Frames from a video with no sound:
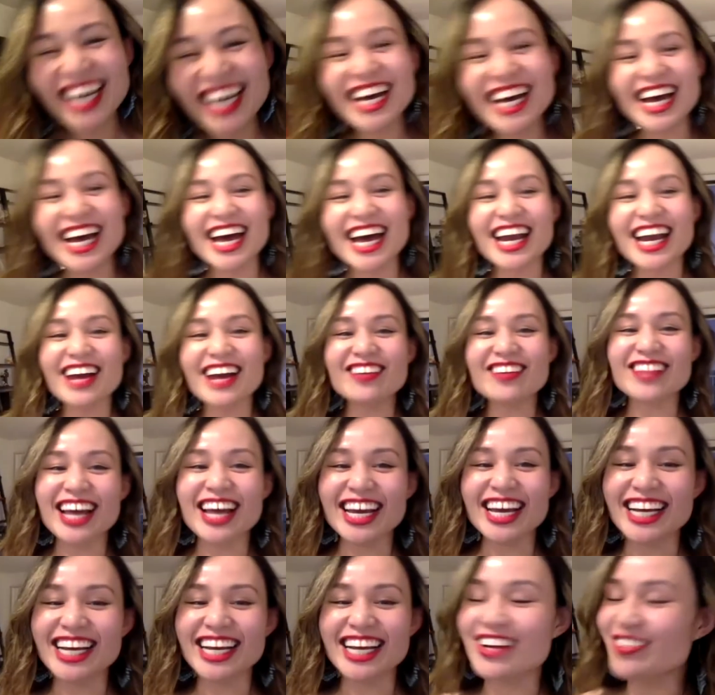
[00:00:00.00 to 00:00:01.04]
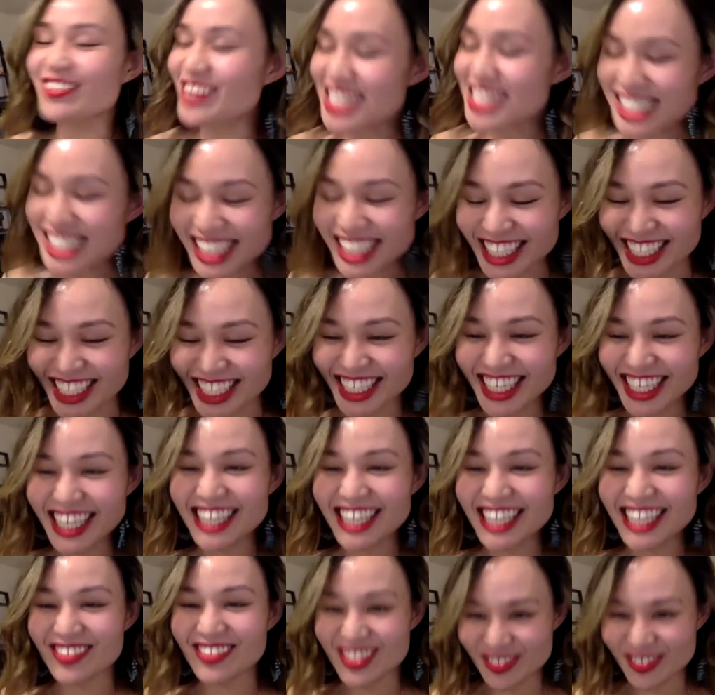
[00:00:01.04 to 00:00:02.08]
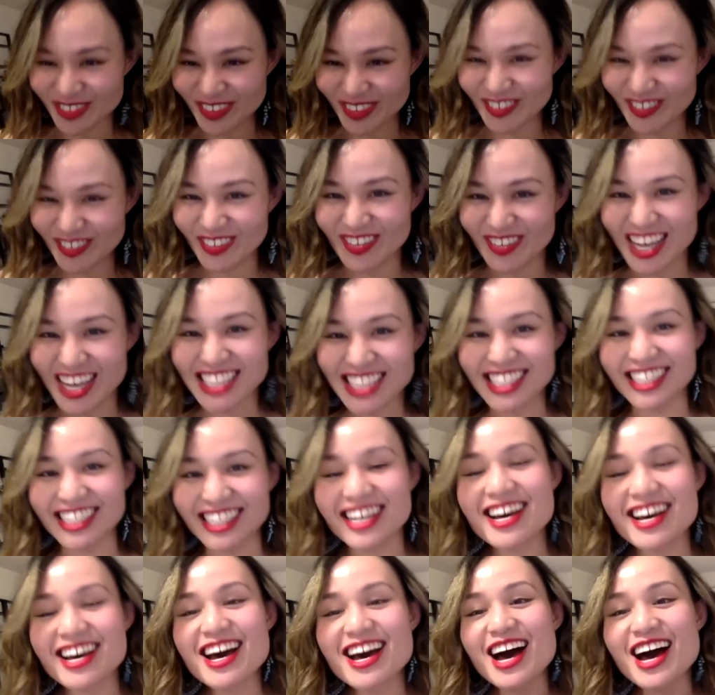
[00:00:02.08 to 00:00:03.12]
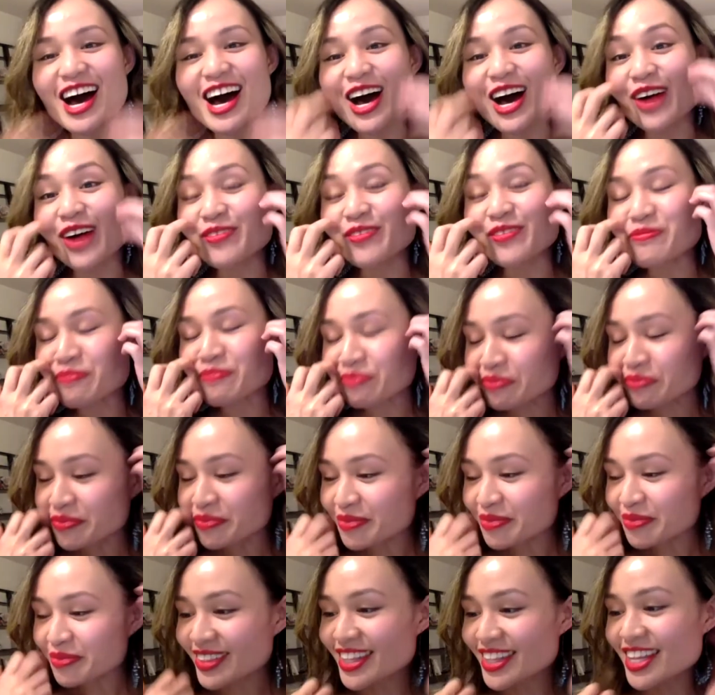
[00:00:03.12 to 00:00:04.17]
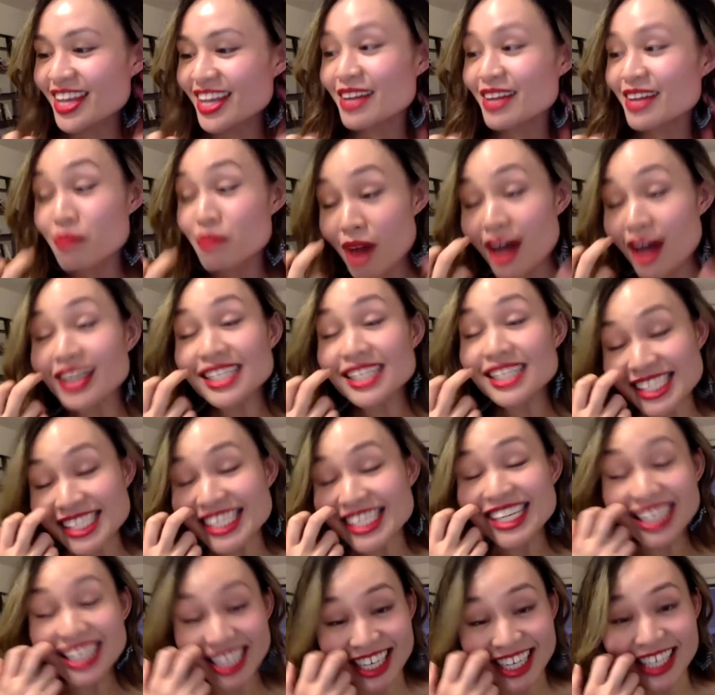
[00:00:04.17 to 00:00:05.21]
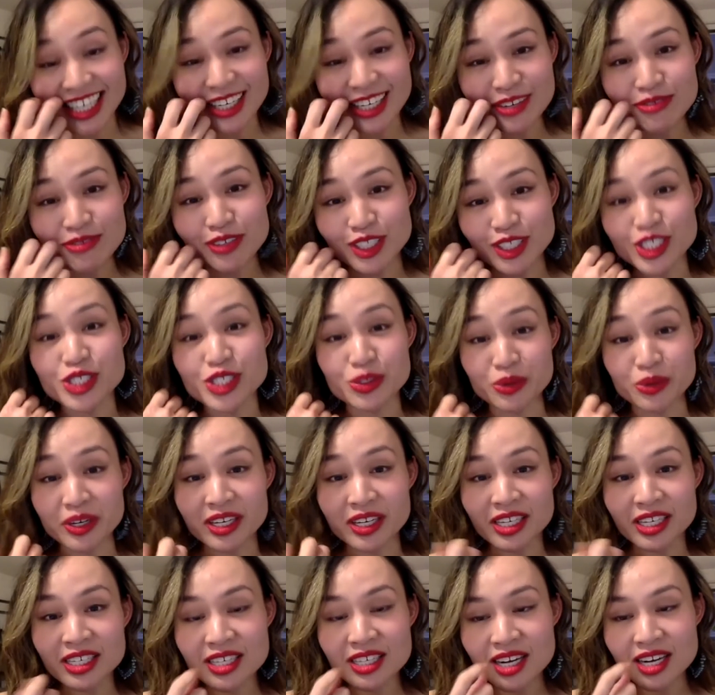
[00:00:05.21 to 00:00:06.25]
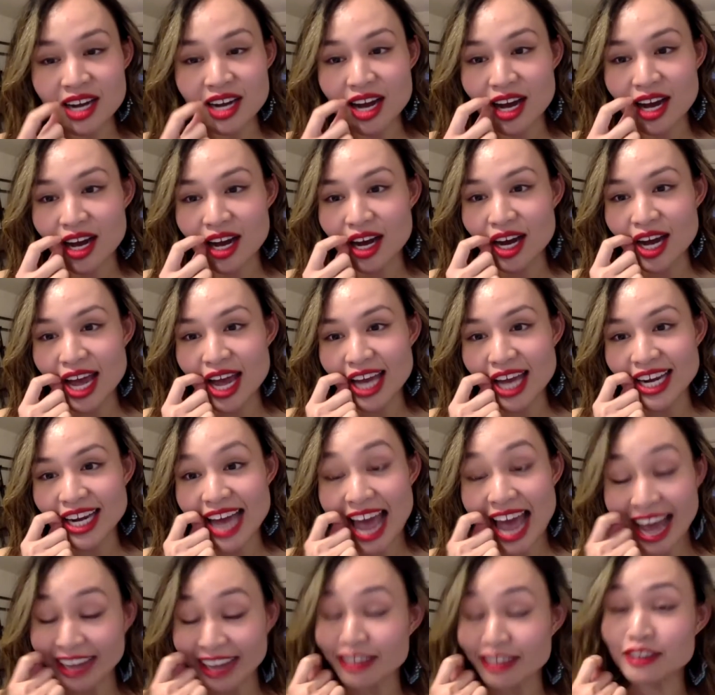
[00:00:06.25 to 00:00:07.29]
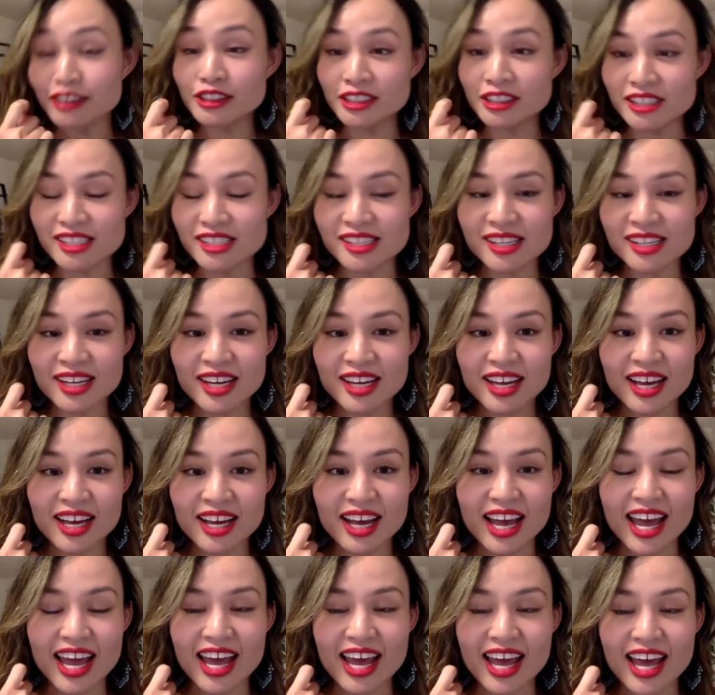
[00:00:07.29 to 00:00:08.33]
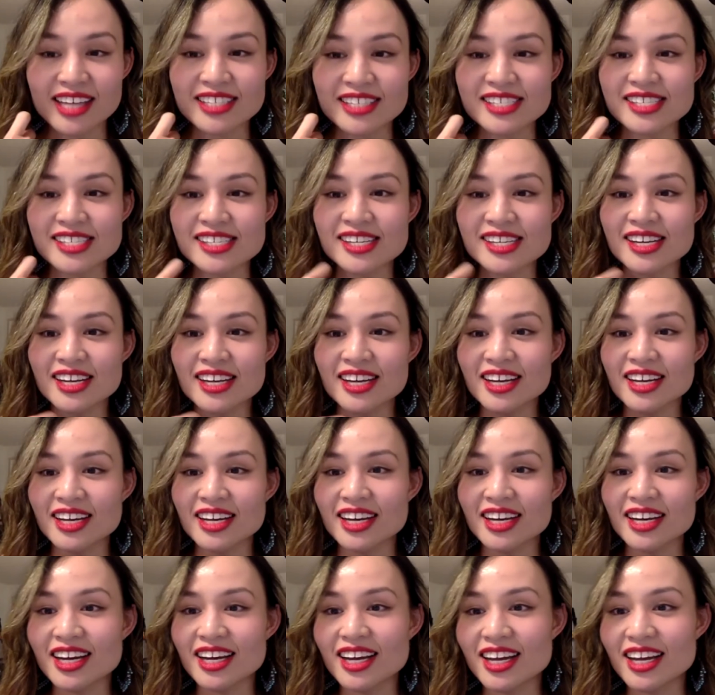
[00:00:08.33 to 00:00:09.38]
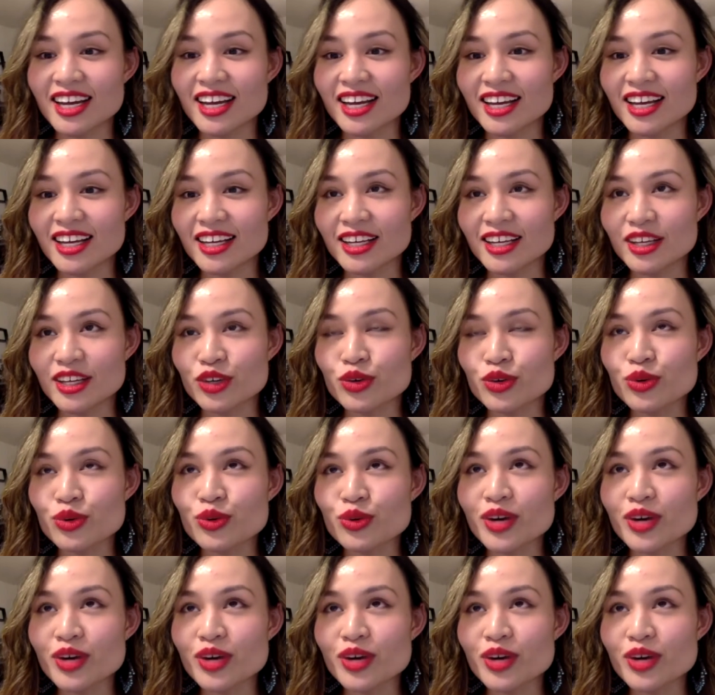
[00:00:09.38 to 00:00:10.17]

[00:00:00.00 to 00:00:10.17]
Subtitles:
And I'm like, it wasn't. It was movie magic. Um, Modesty gear for sure, and angles. And you